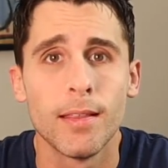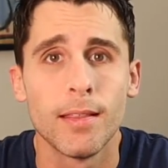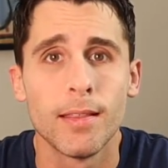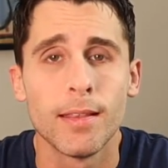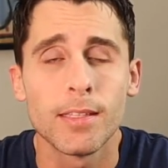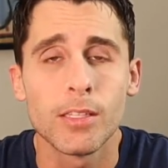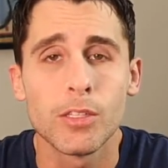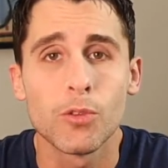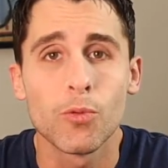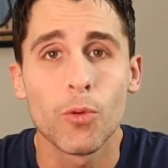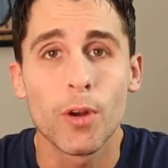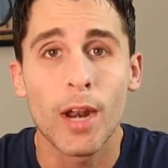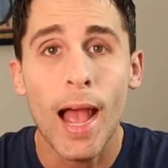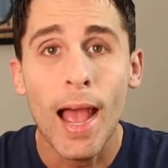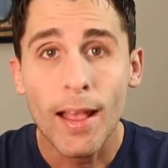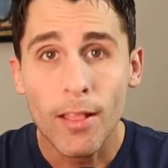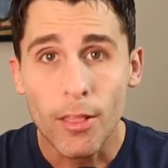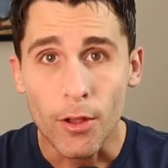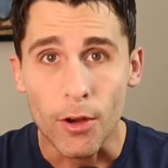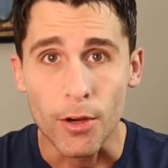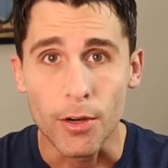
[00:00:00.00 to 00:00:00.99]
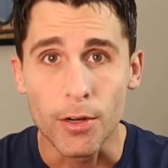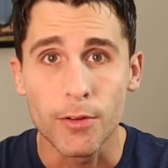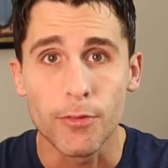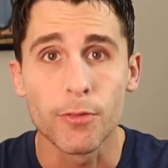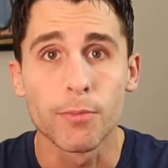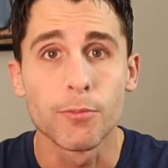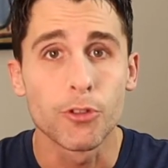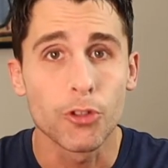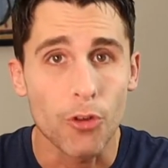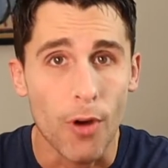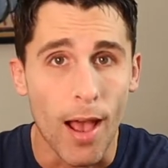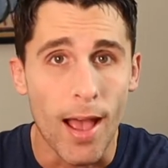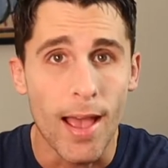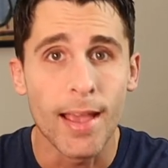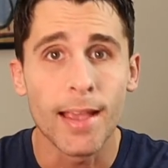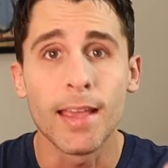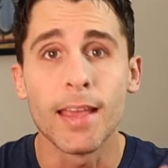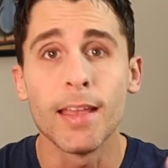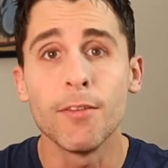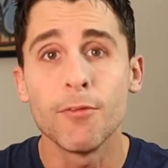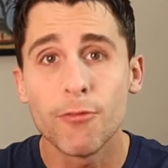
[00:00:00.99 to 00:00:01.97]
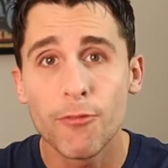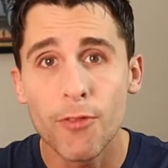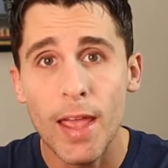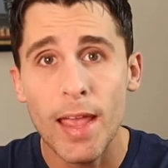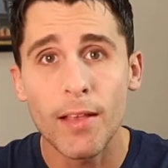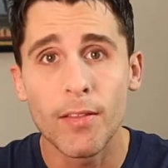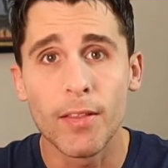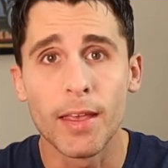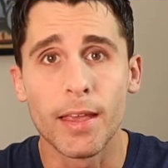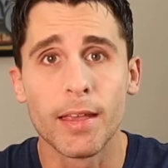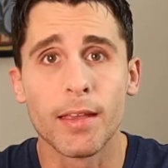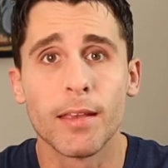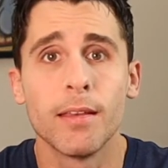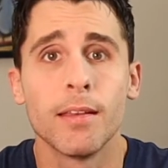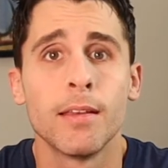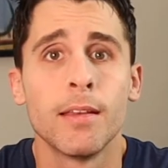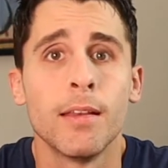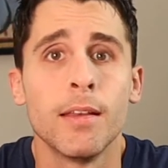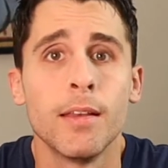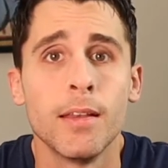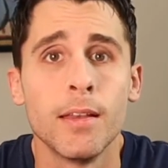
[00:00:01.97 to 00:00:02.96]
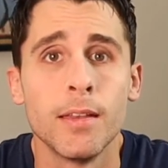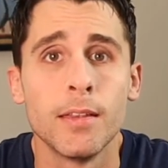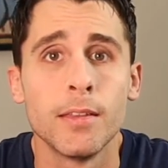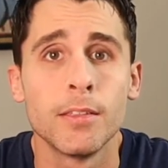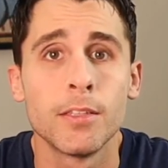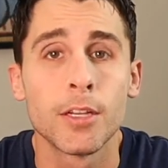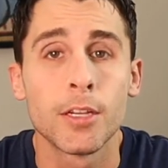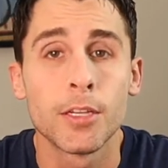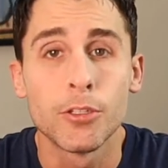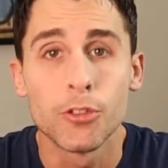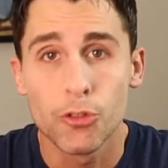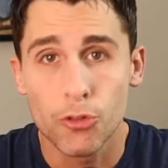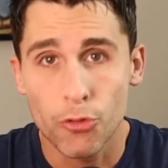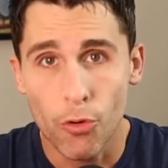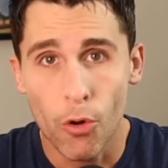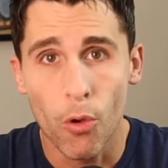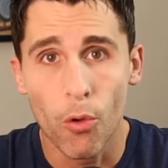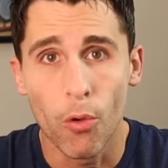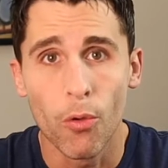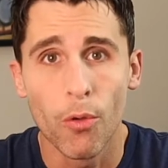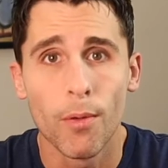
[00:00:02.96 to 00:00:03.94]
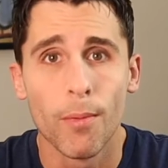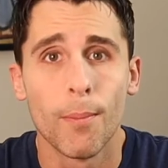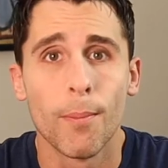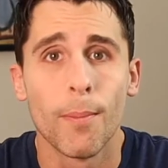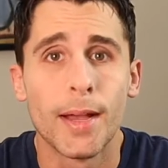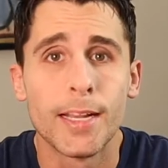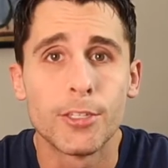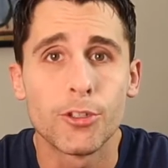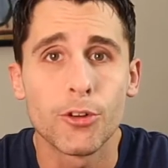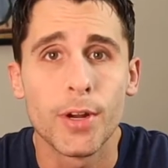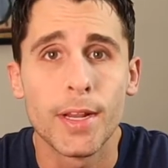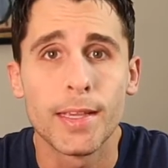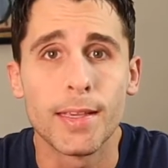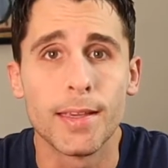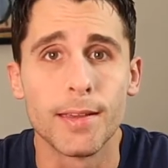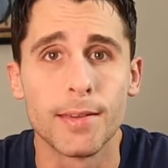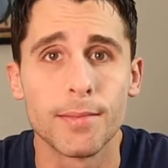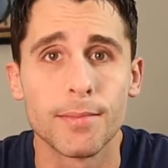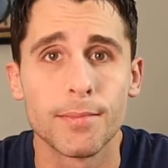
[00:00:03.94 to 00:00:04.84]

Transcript: This is what I learned from trying and failing to control my drinking.